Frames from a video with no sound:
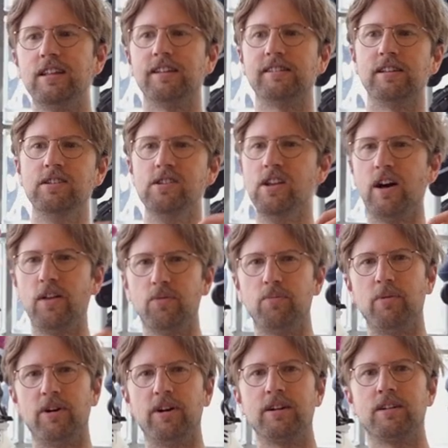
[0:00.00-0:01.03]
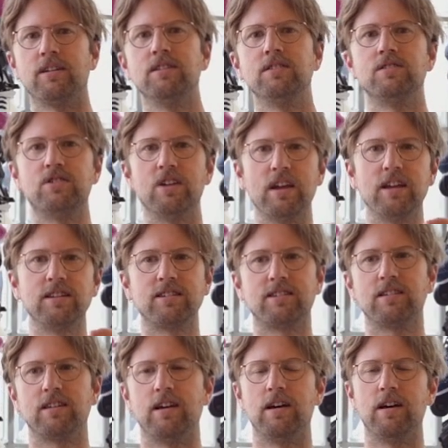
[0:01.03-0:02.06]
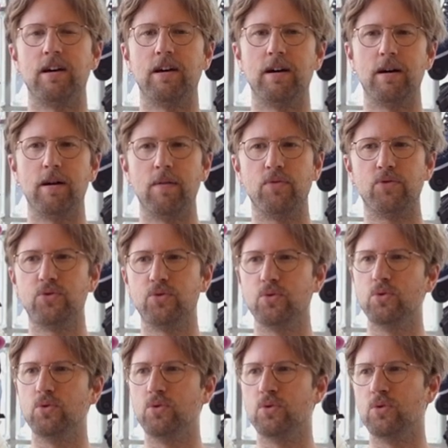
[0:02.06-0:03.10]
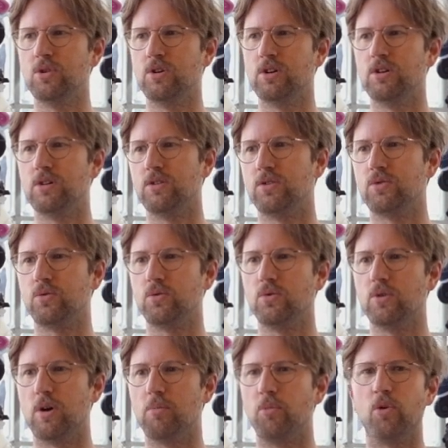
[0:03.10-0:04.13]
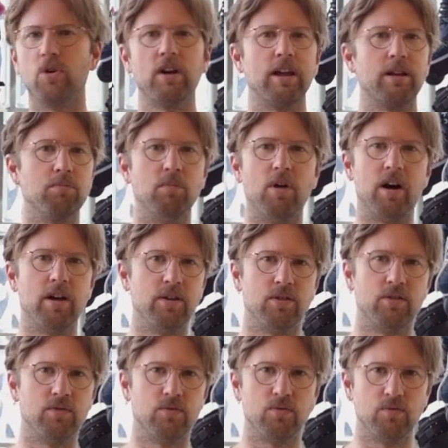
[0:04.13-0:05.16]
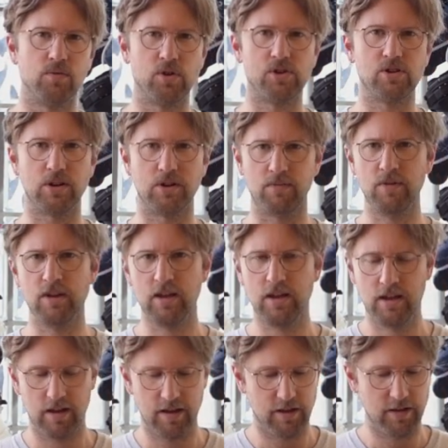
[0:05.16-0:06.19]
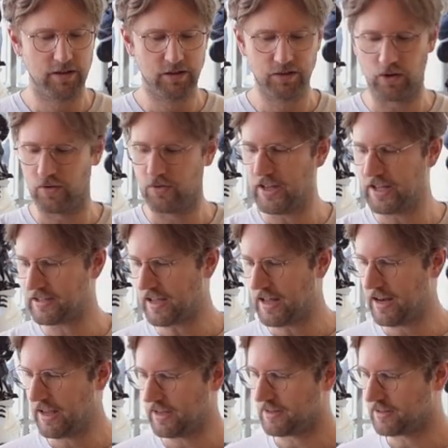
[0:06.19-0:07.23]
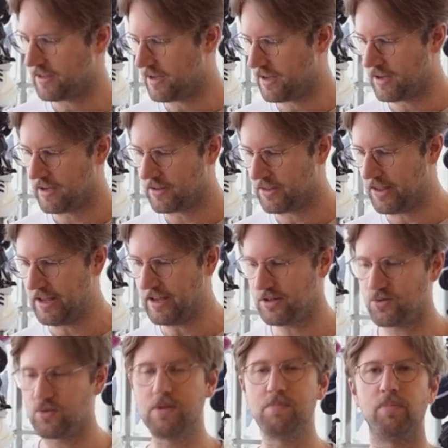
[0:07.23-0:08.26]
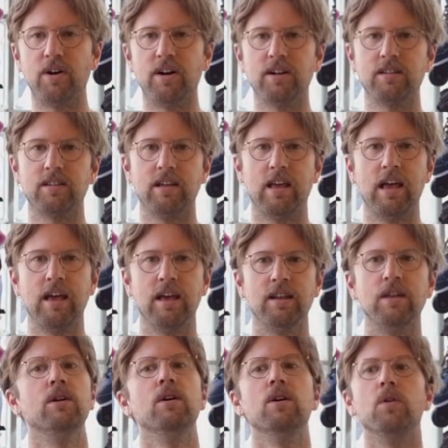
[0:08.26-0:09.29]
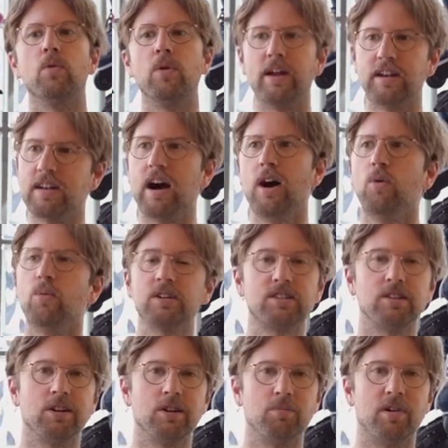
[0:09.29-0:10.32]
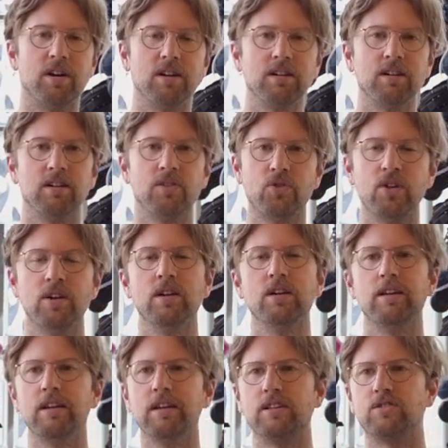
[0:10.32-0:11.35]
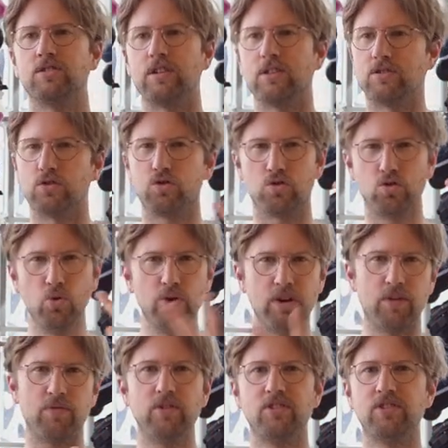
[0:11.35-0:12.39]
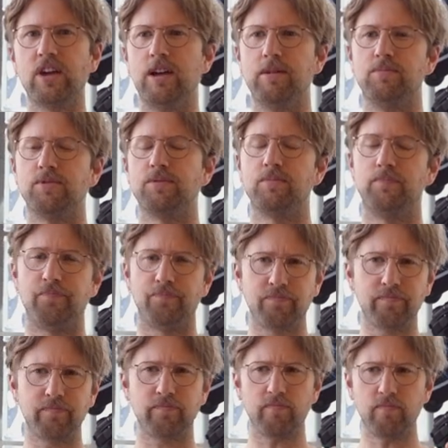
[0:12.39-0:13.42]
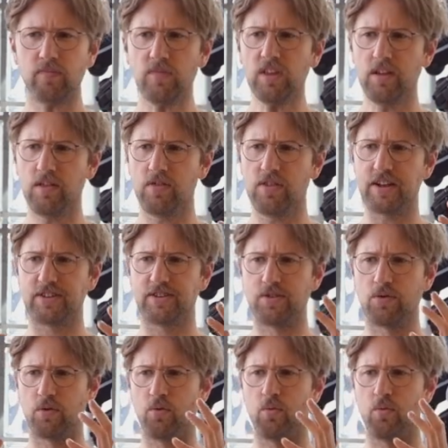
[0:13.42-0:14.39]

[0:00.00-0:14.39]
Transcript: that the nut part changed to a more like modern version. So that's kind of like the history part. And right now what's on the market is there's two different types. There's the